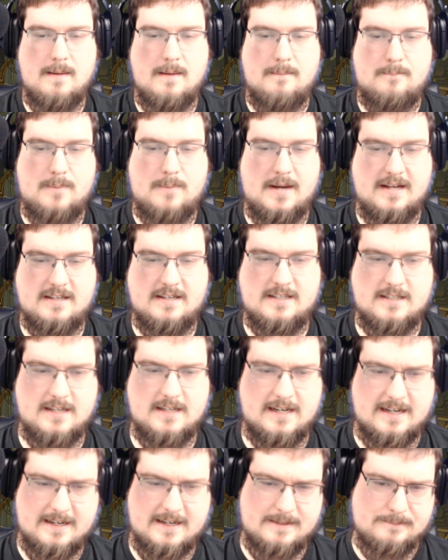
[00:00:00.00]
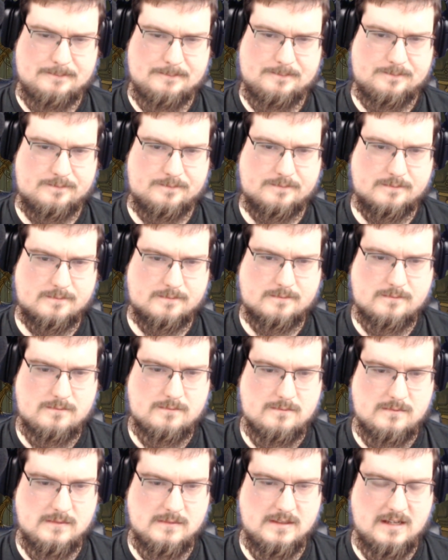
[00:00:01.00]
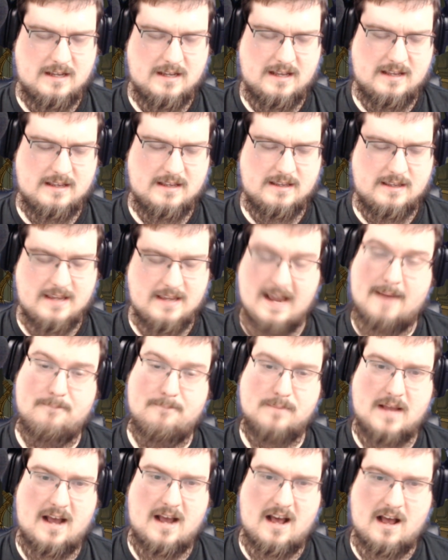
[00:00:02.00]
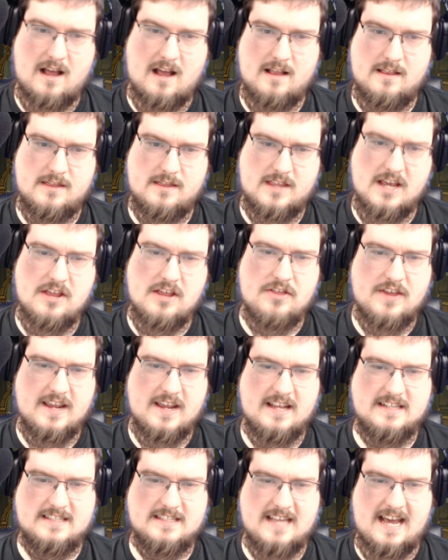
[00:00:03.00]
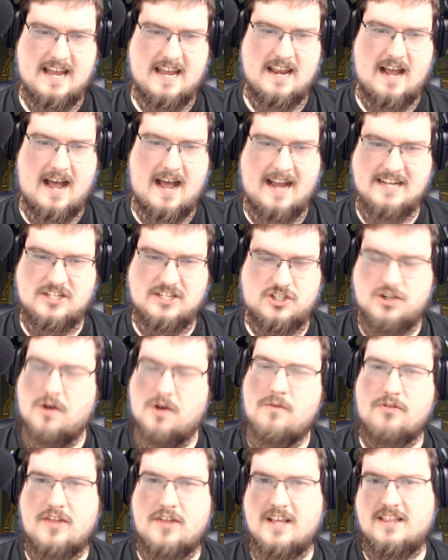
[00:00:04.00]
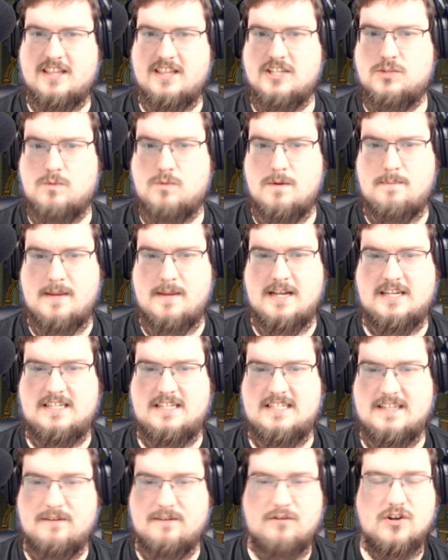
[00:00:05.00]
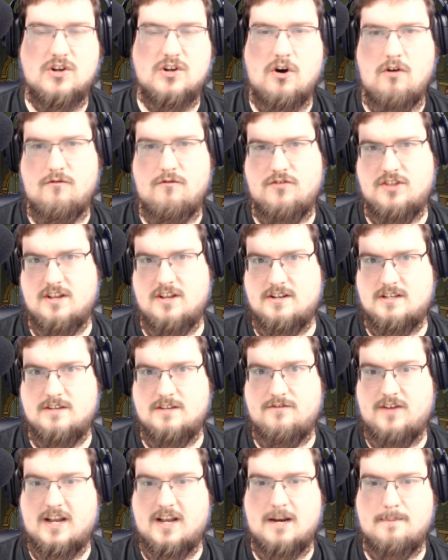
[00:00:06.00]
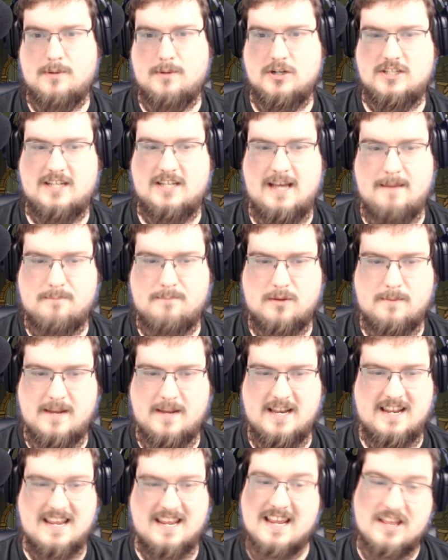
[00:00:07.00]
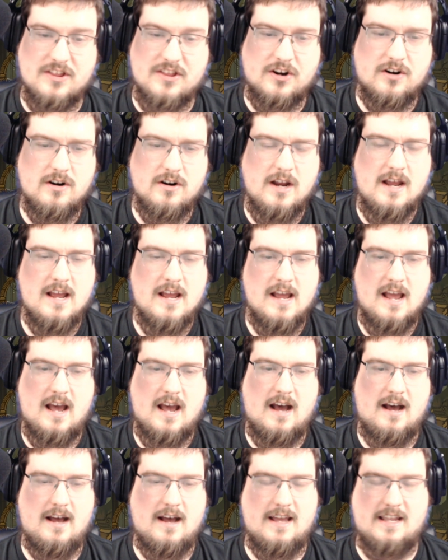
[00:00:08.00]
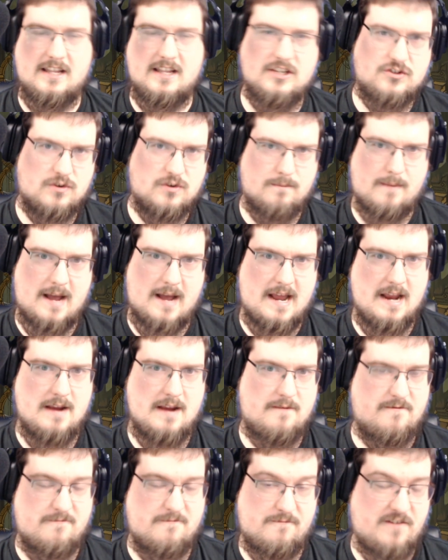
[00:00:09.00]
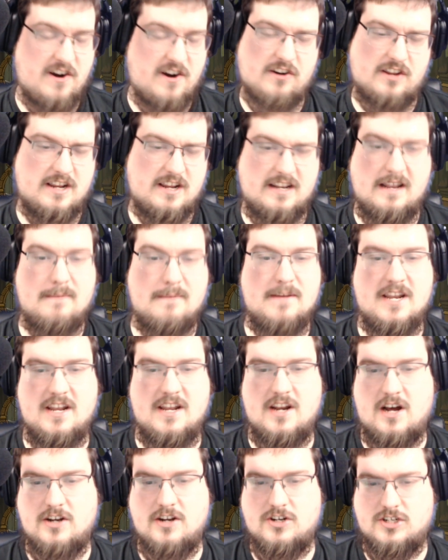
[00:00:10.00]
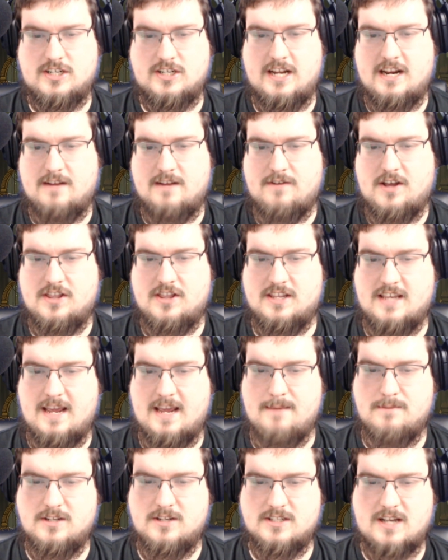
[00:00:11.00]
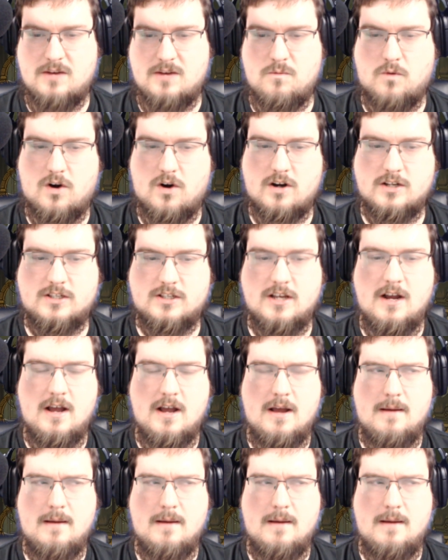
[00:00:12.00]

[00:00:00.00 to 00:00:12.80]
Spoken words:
But yeah, the other thing is that I don't think this would be difficult for the developers to implement either, at least from my fairly limited understanding of how the game design works.